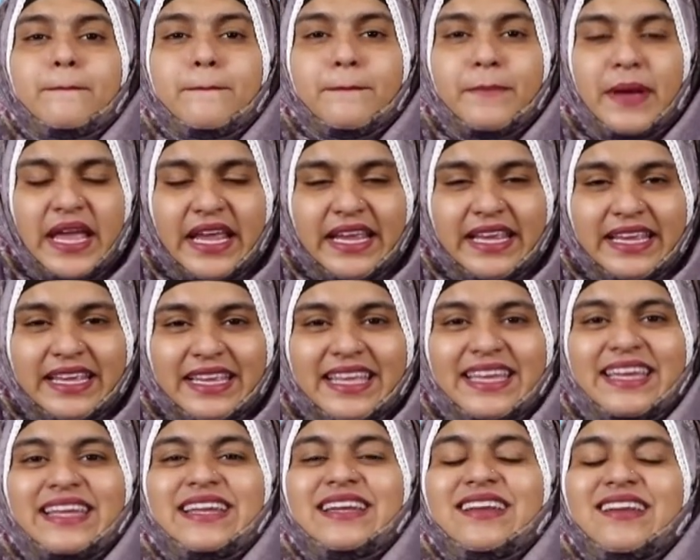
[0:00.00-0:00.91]
pink
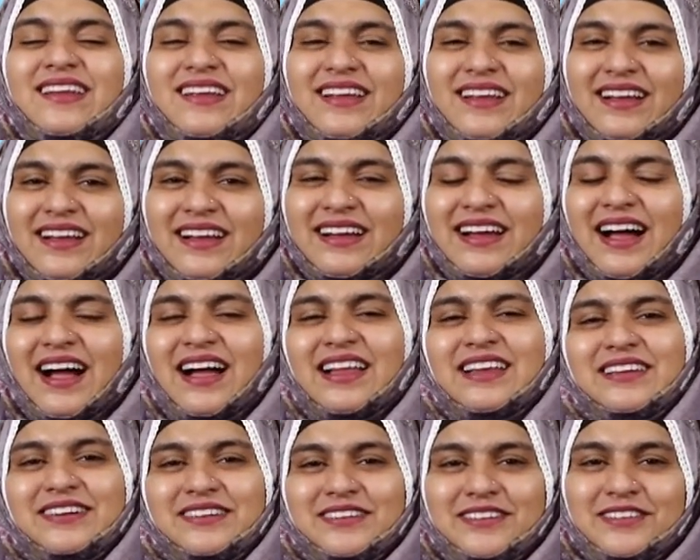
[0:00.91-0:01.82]
in
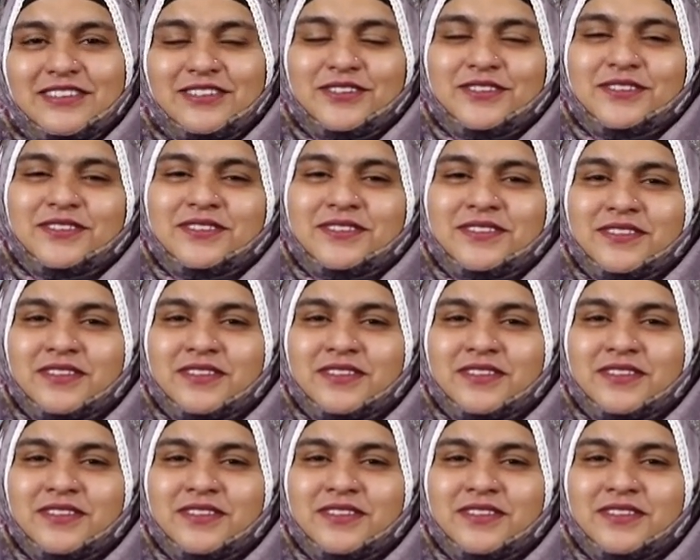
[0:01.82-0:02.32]
color.